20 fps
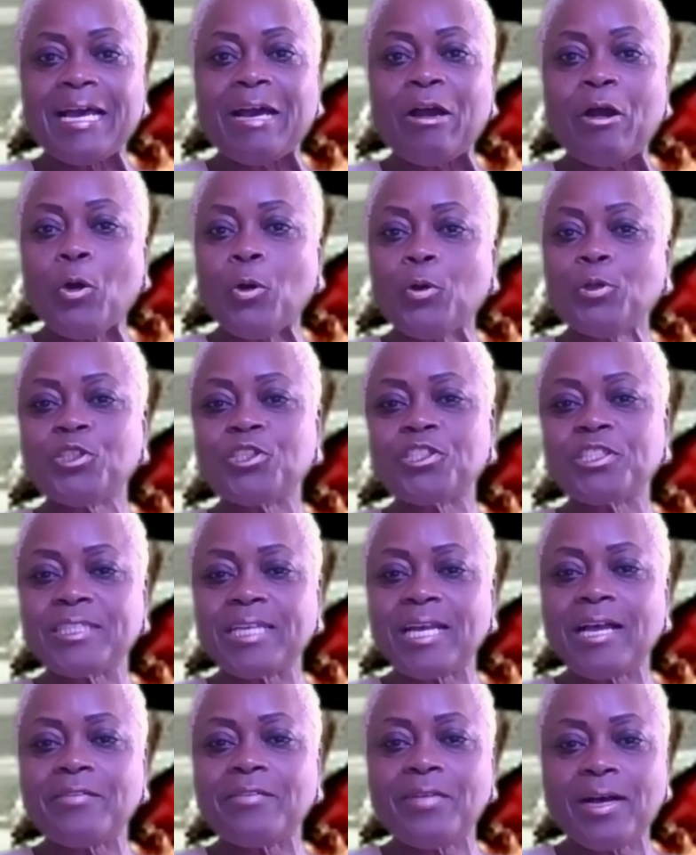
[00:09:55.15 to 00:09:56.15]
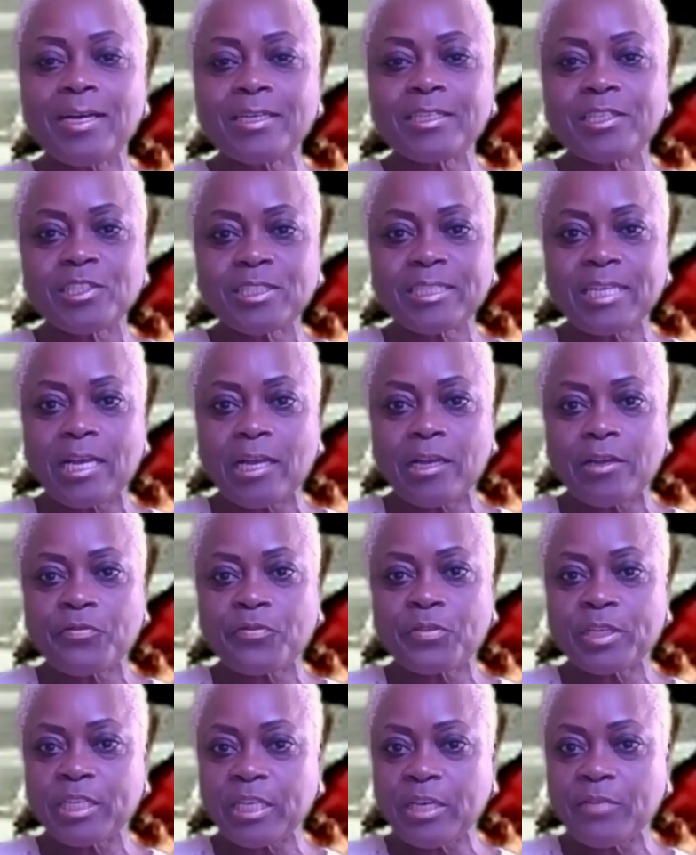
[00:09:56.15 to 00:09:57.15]
Hold yourself, hug yourself,
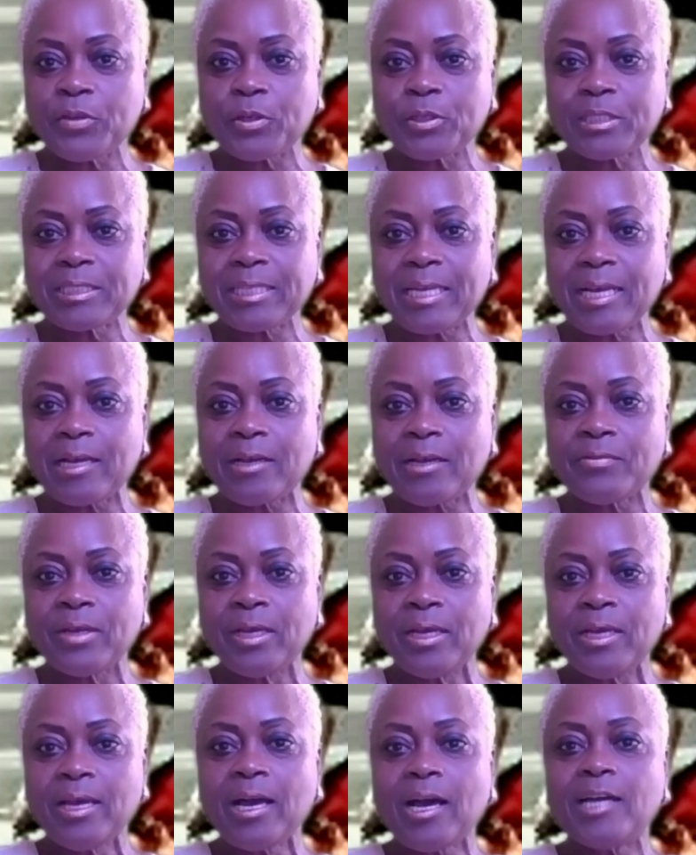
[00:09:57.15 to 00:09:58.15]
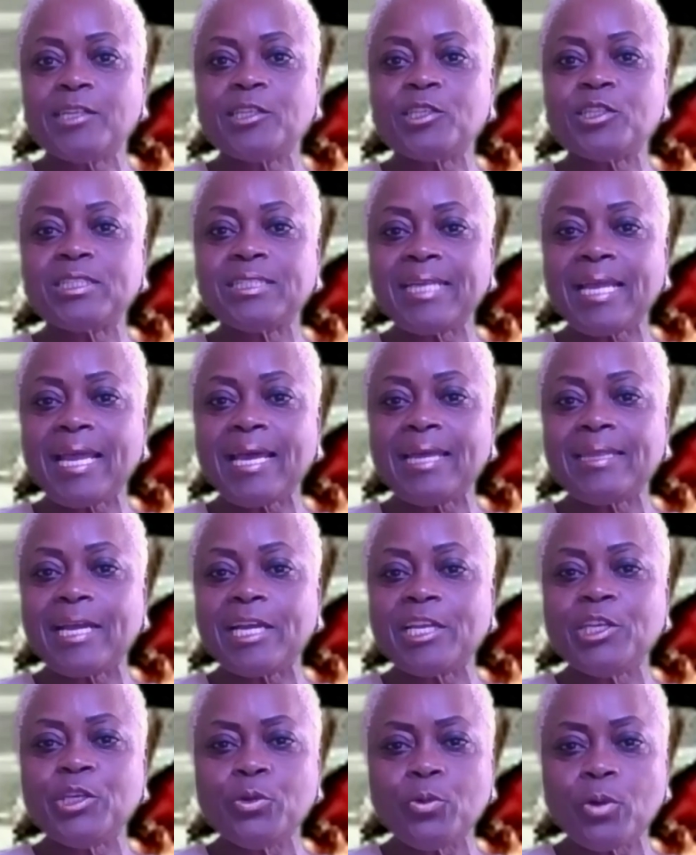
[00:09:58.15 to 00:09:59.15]
forgive yourself, understand
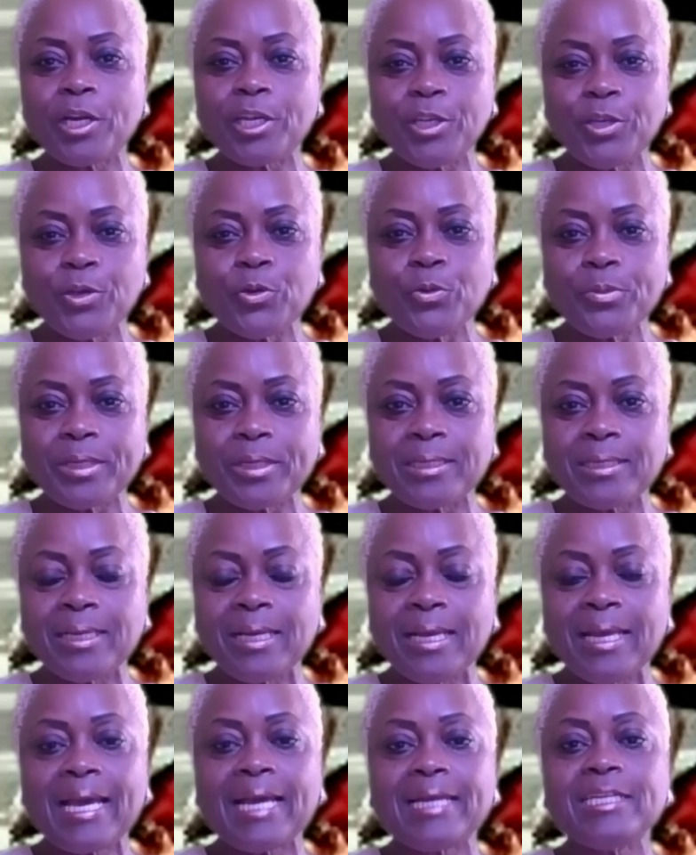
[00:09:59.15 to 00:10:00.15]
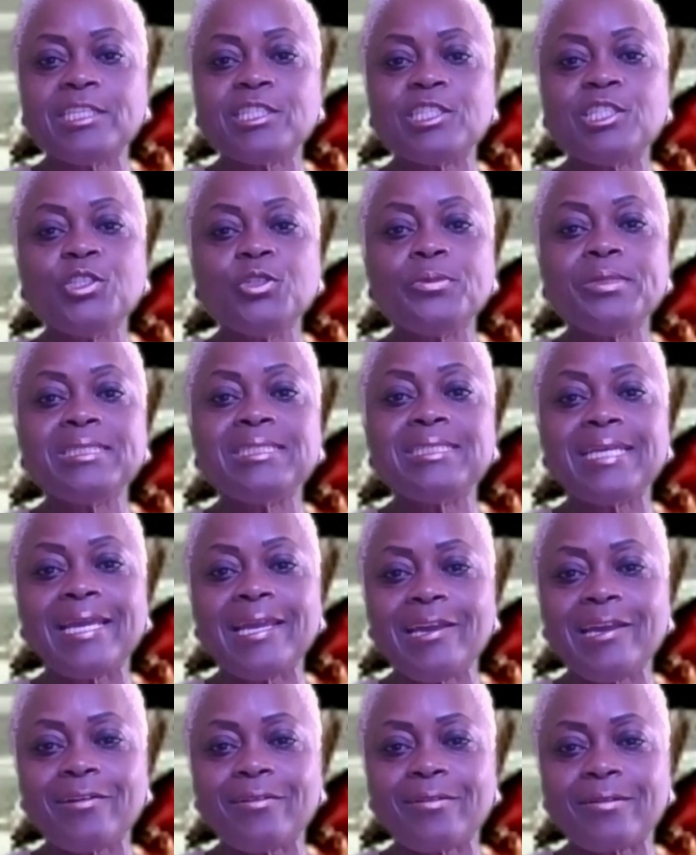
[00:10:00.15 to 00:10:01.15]
that you are human And it's human to
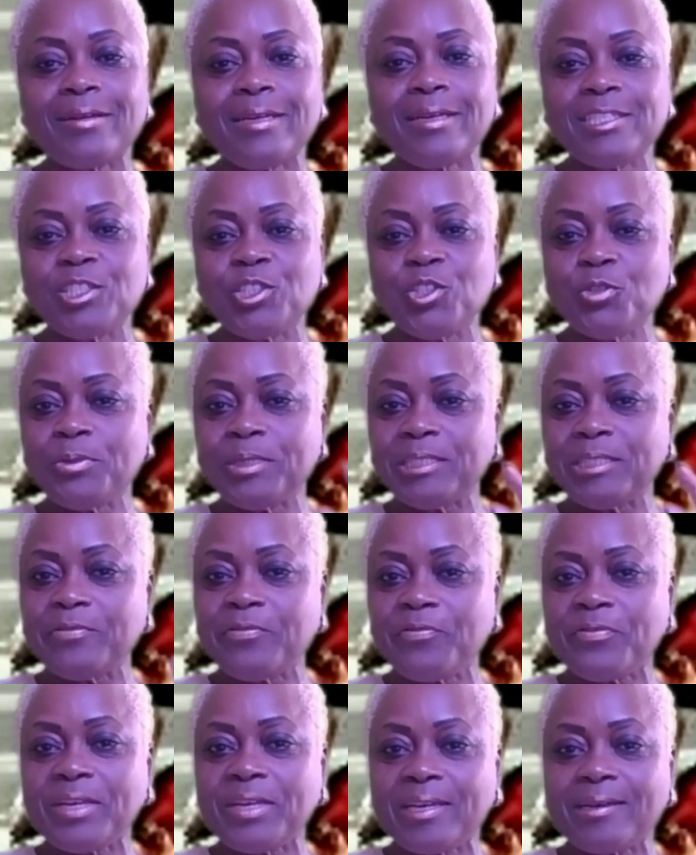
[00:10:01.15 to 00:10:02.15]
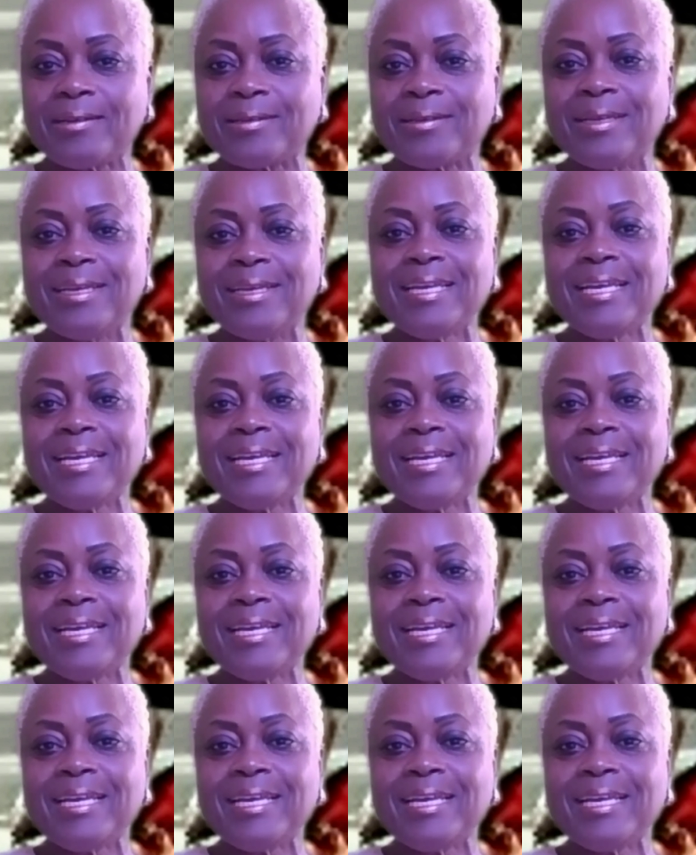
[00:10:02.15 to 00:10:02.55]
err, it's human to fail,